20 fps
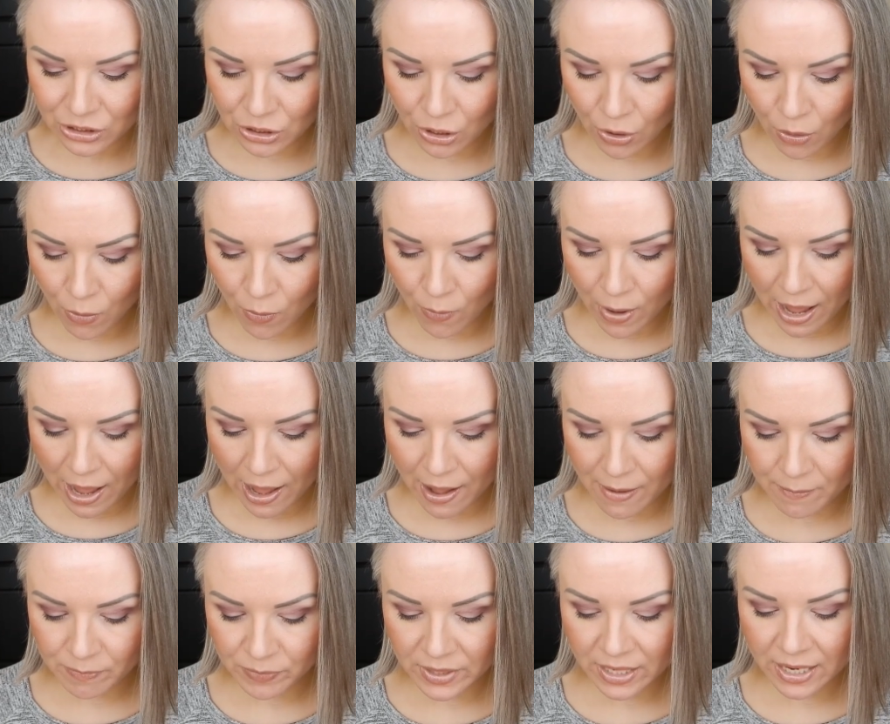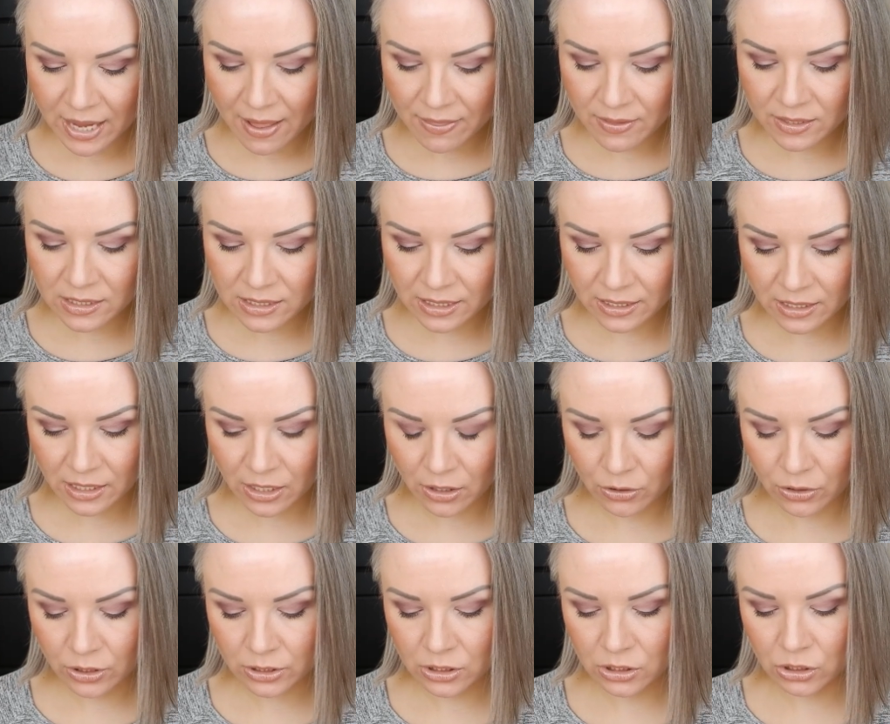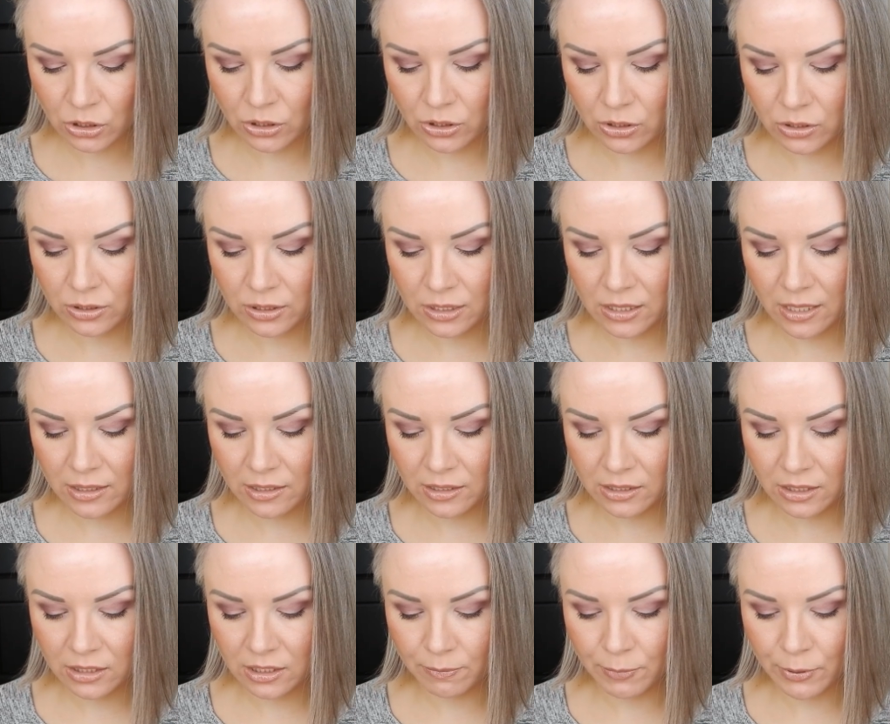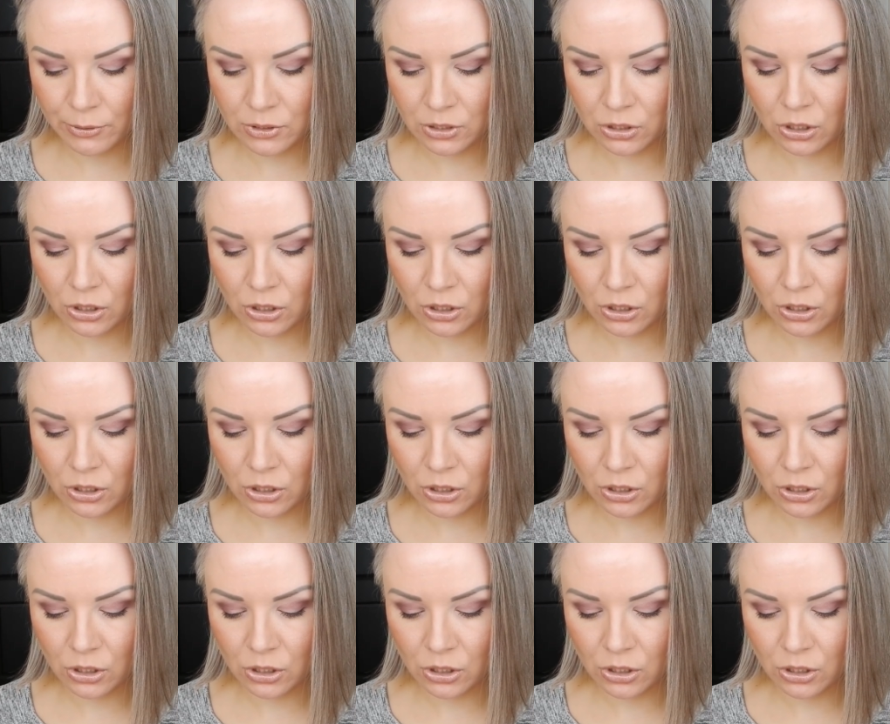so um, again, the skincare concerns that this is supposed to